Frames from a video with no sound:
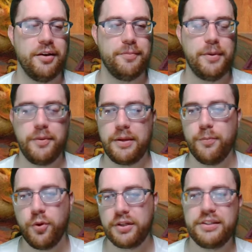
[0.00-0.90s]
People get
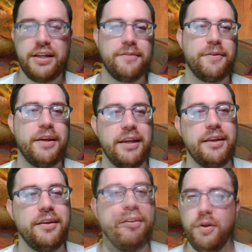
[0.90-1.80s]
more excited for
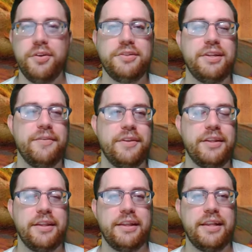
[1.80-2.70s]
getting foils and everything
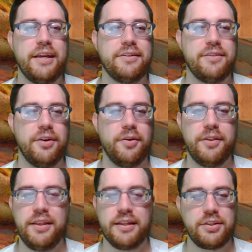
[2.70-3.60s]
like that, so I
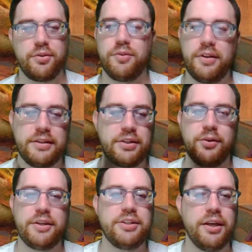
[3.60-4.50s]
think that's a
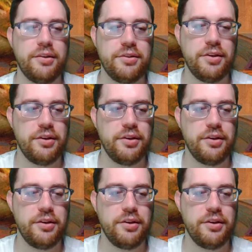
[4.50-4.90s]
great change.